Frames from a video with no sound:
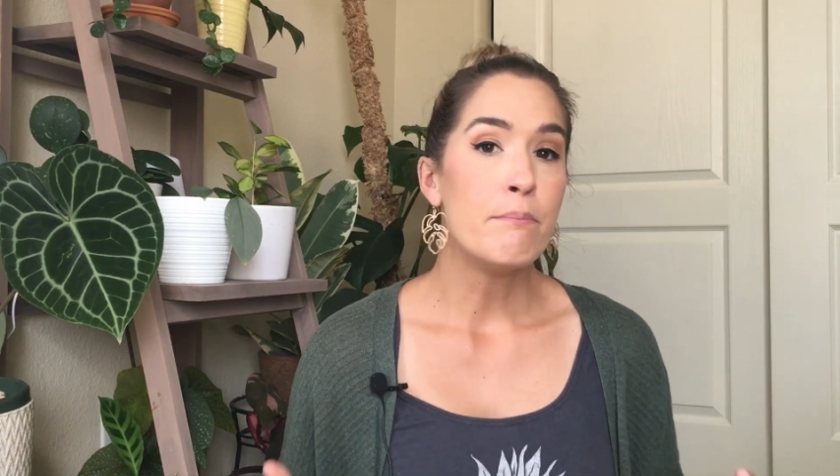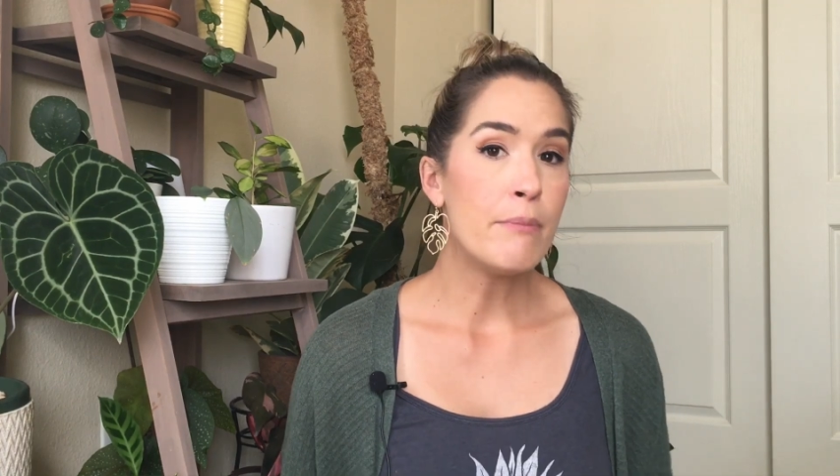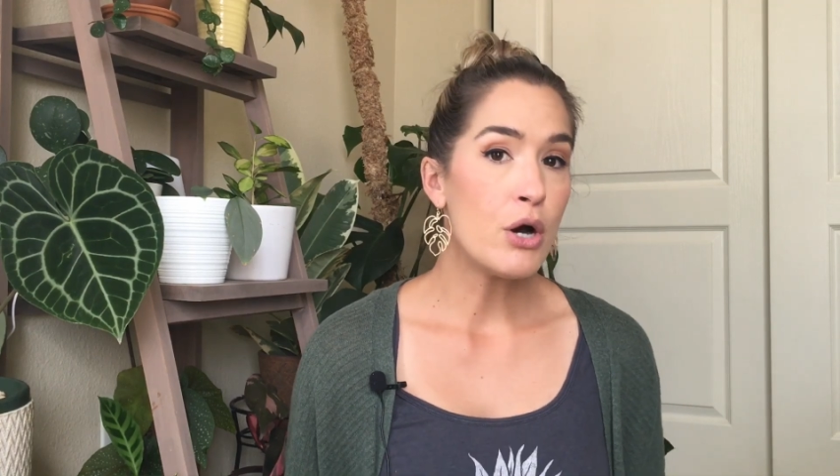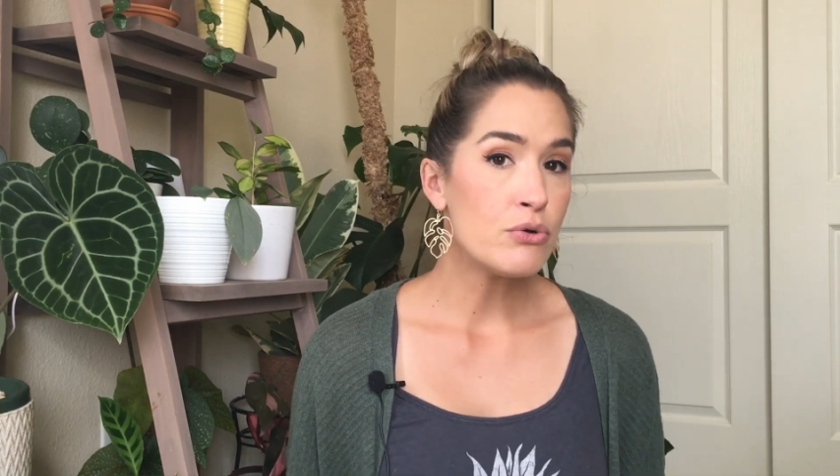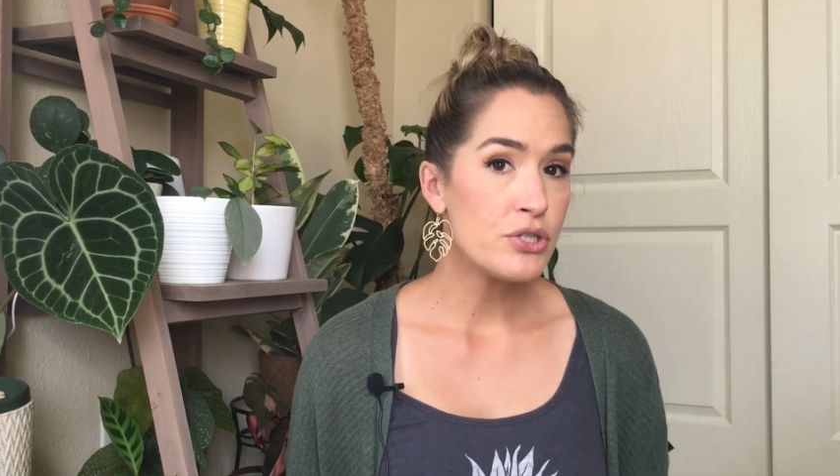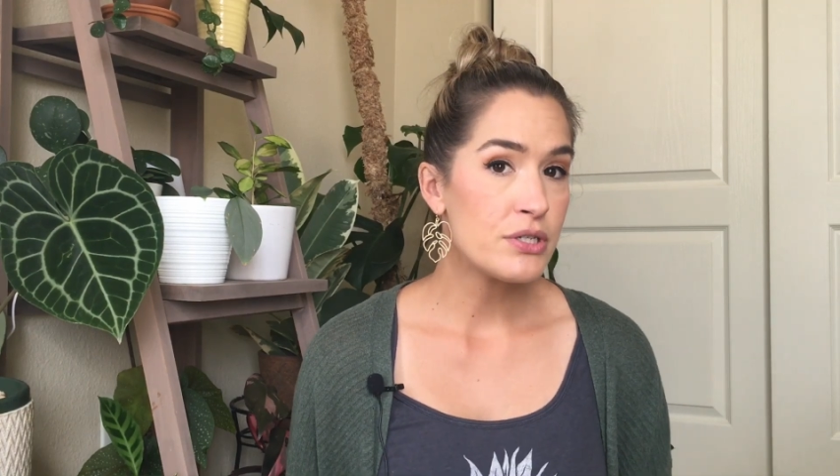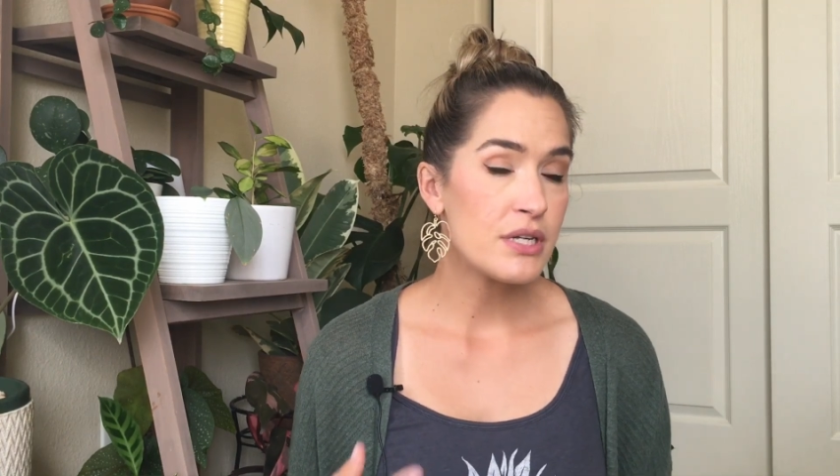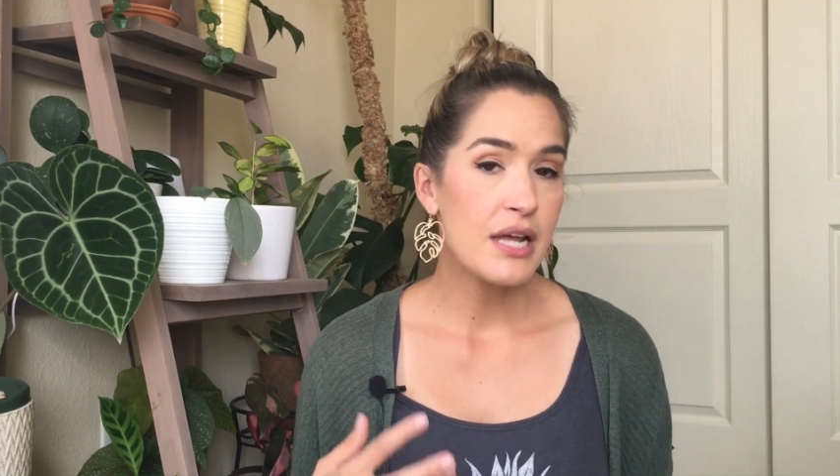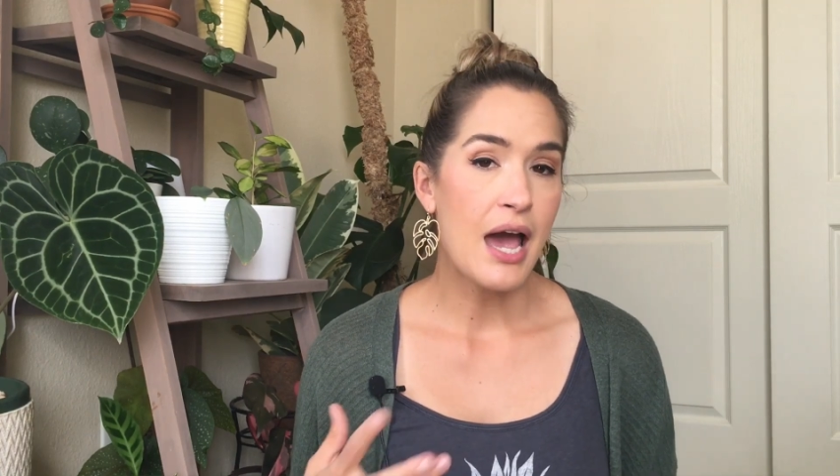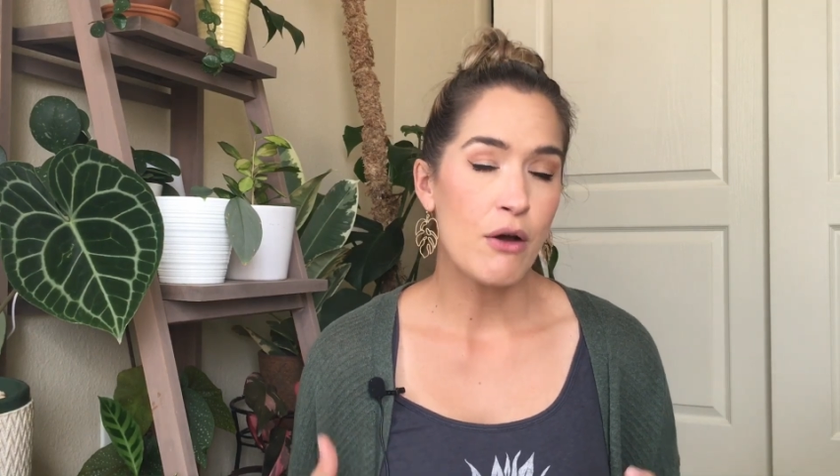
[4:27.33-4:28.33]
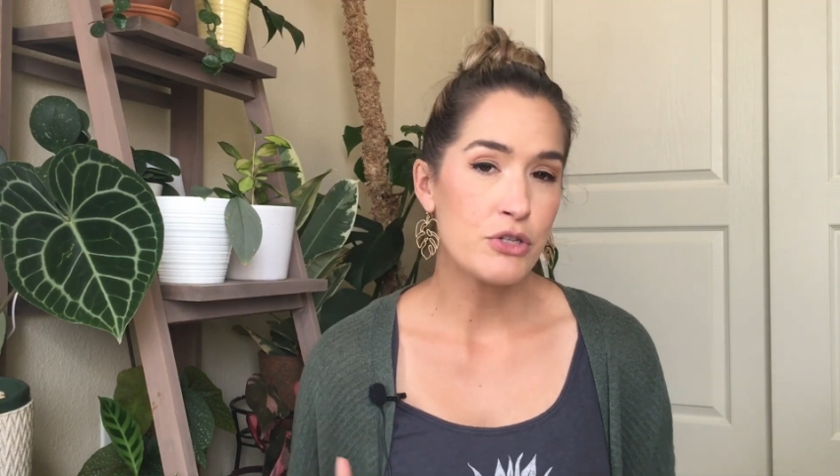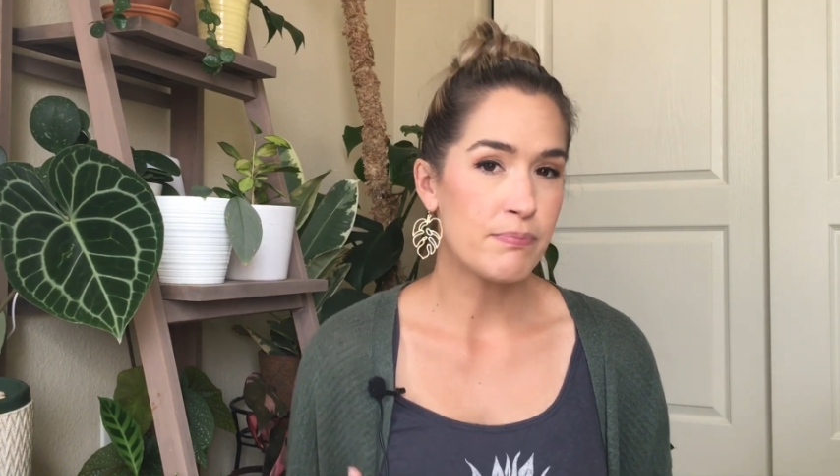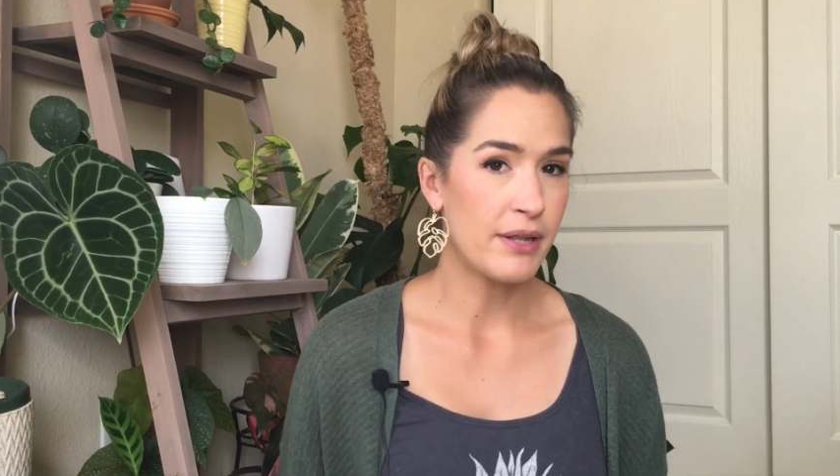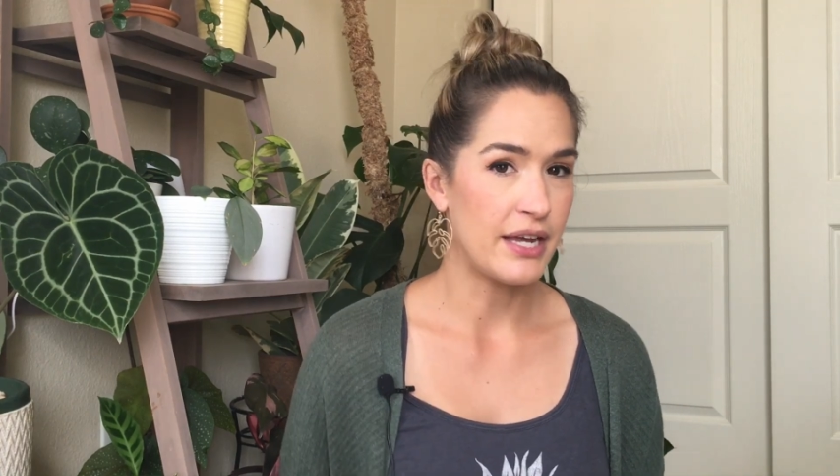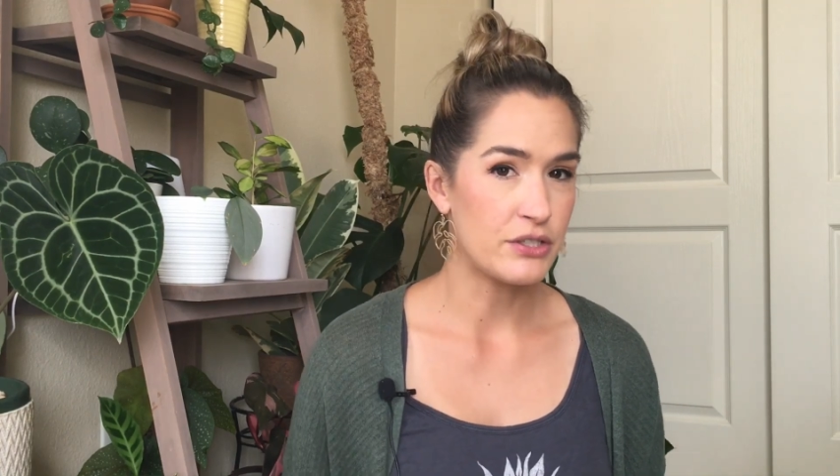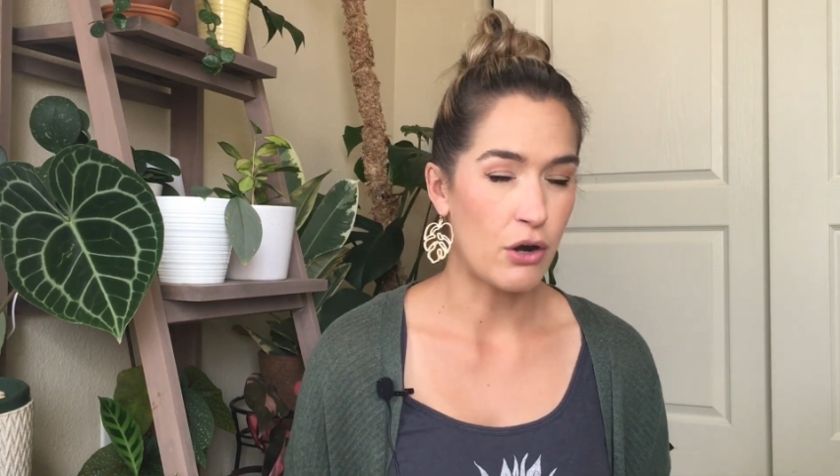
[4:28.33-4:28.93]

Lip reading: Most houseplants